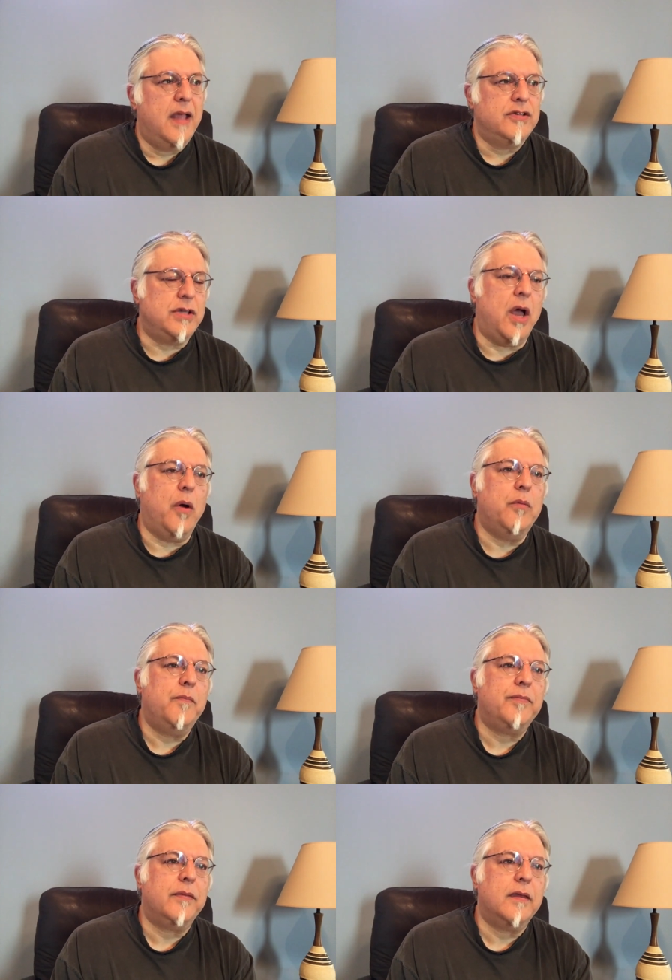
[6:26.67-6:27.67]
So
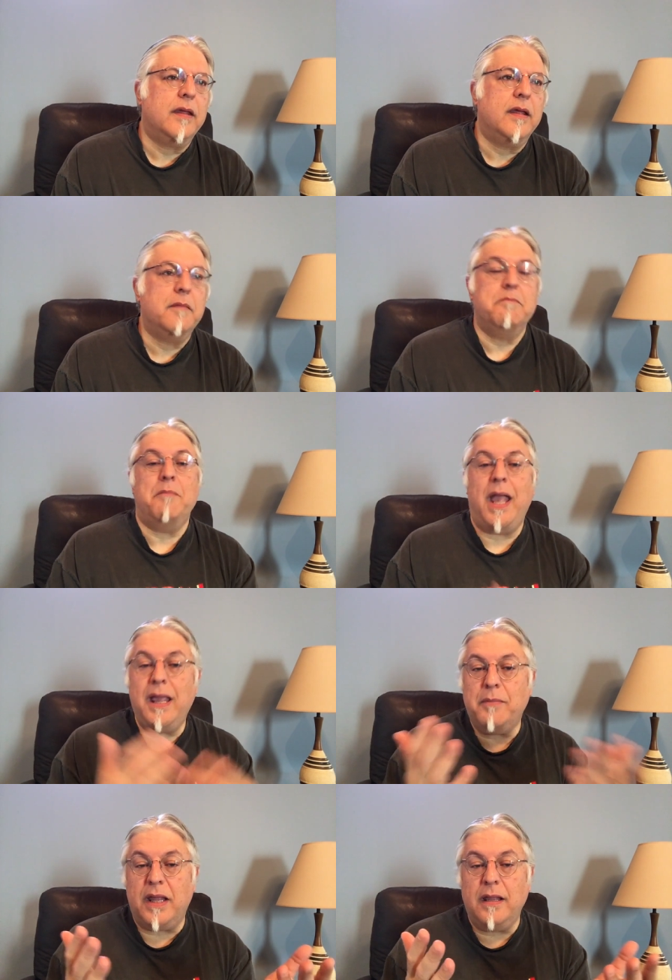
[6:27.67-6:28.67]

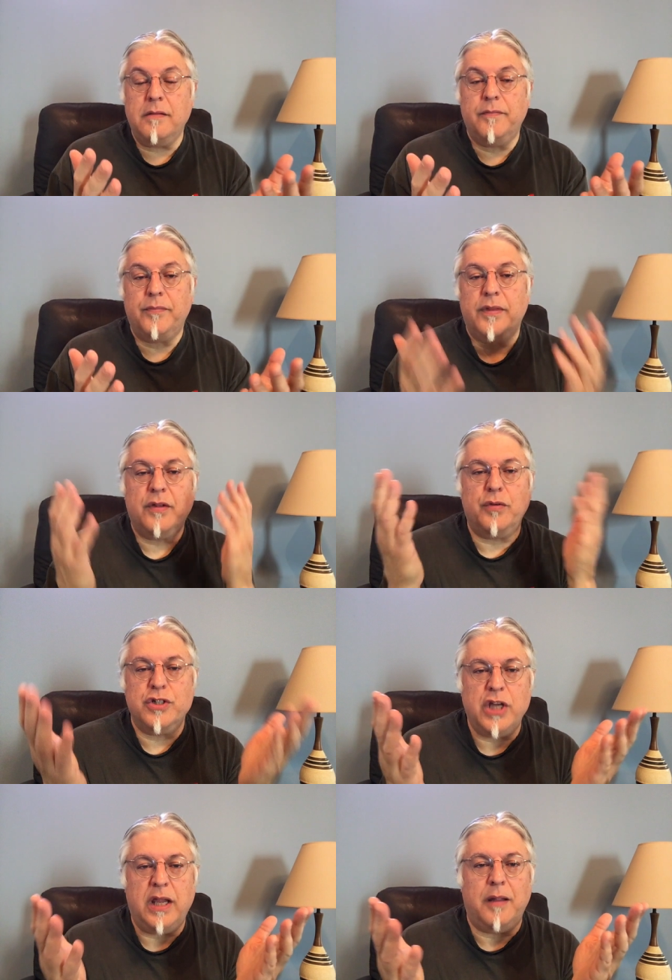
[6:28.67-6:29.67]
maybe the
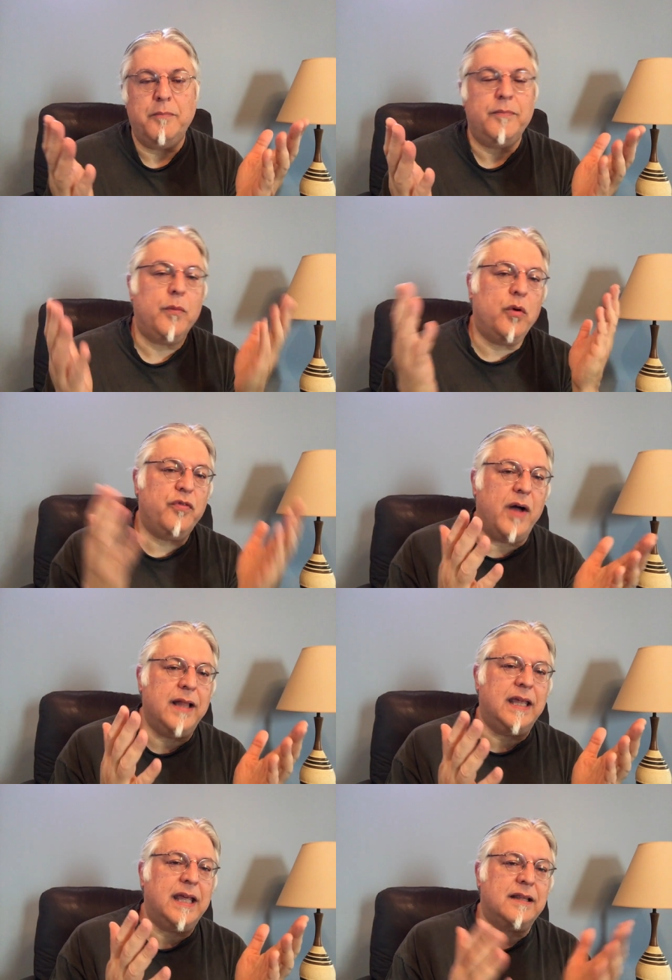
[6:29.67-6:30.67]
regime will
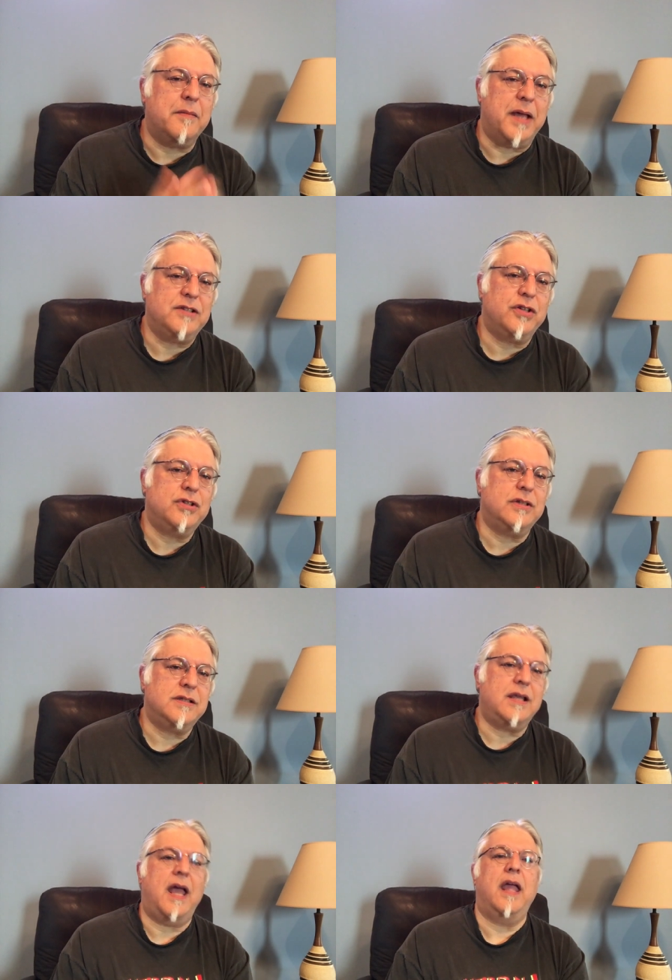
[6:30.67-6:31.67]
finally get the message and
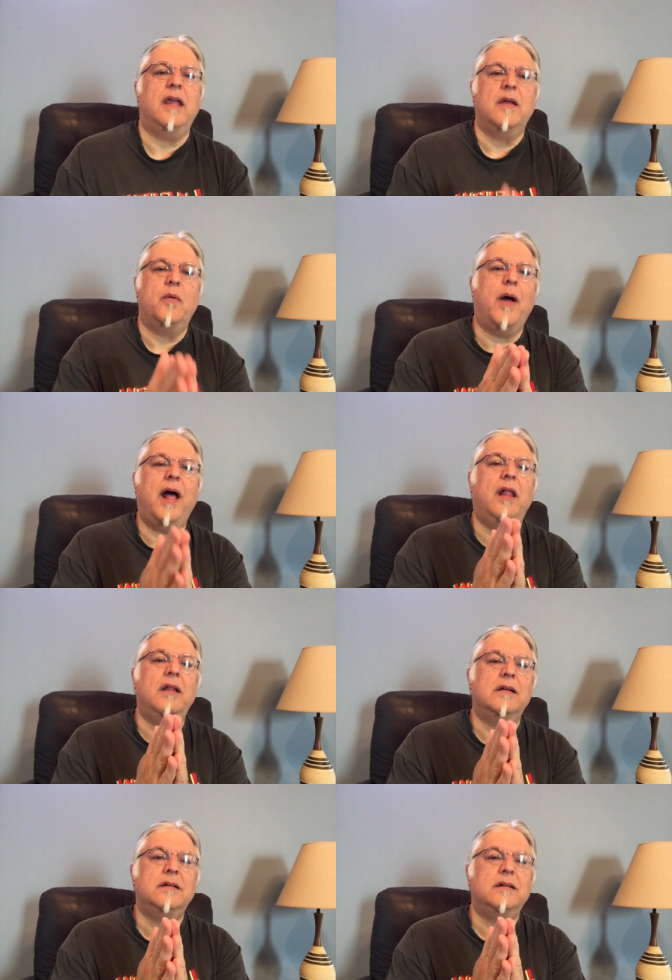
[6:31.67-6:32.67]
say,
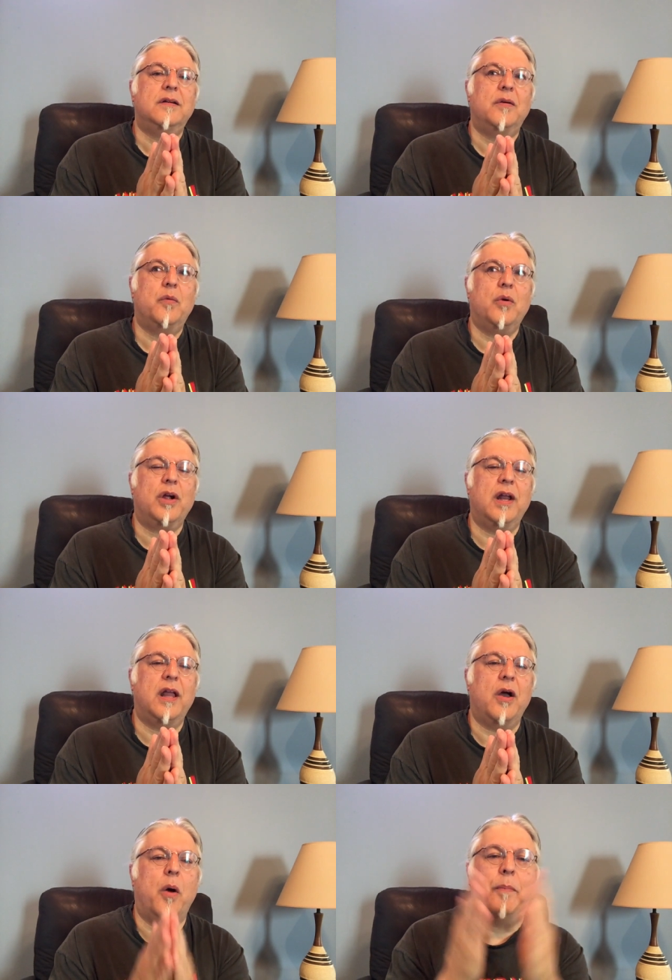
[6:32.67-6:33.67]
well, we're going
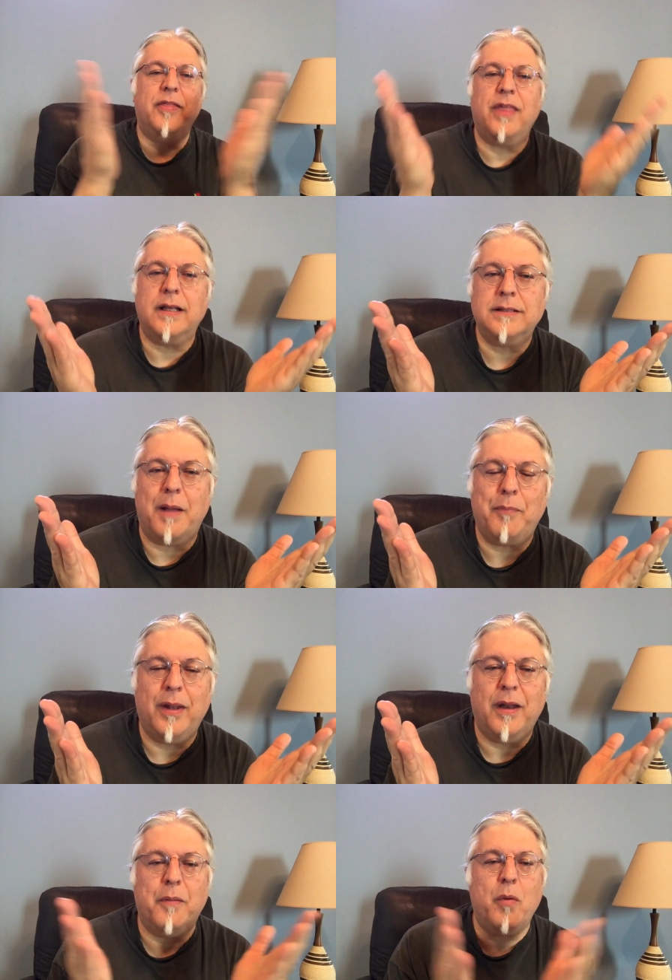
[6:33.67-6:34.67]
to open things up a
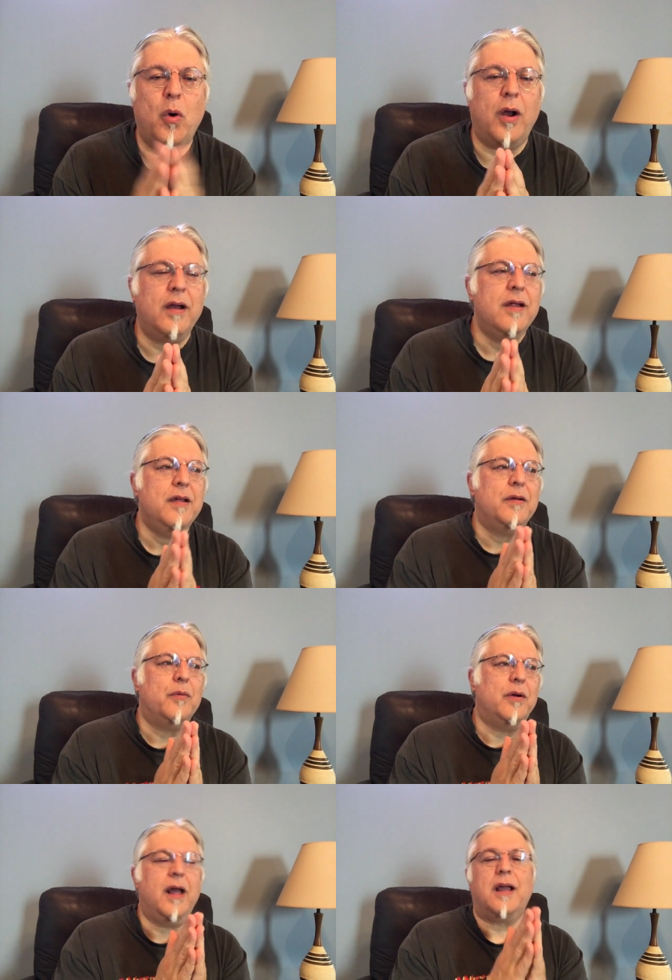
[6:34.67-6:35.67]
little more.
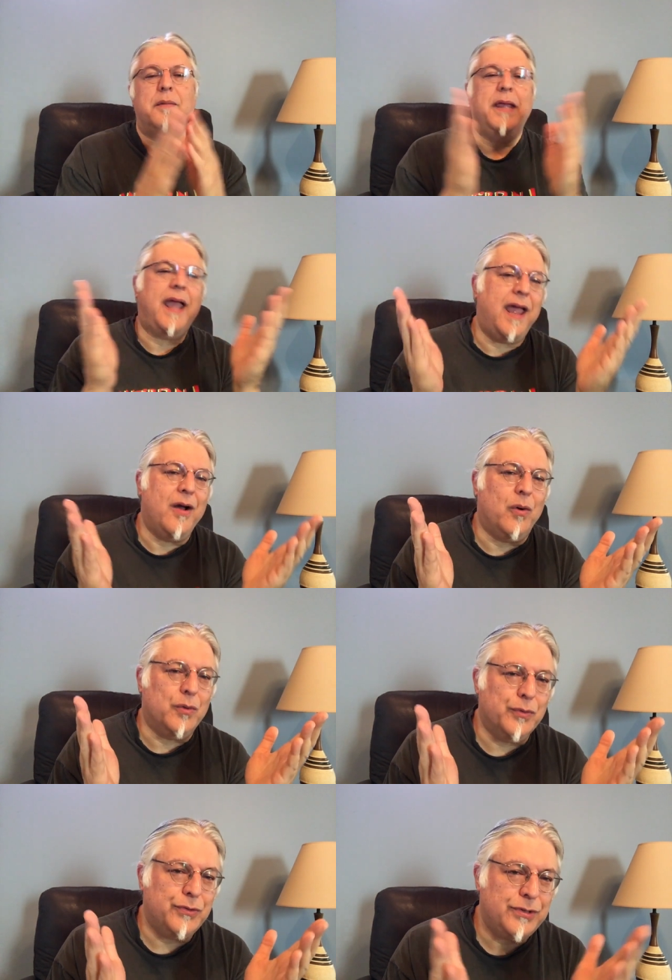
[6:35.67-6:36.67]
We're not going to be
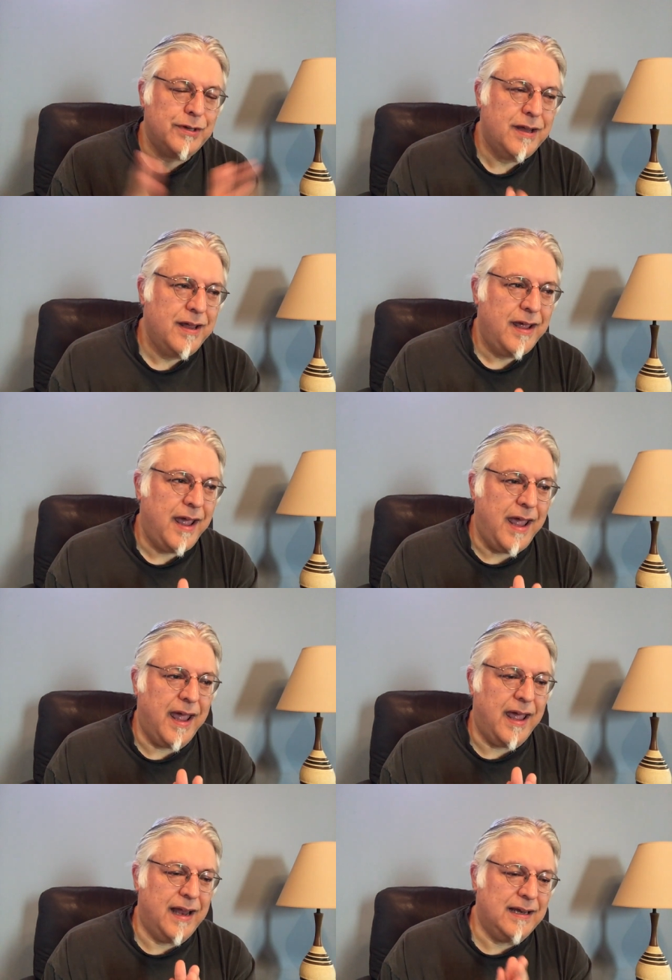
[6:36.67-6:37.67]
a-holes,
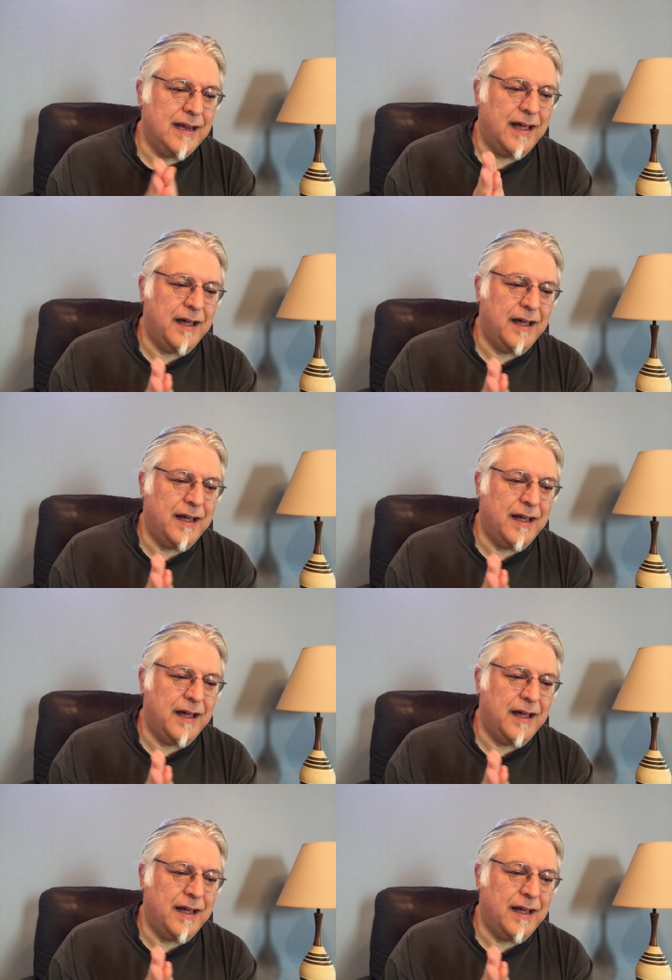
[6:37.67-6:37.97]
and,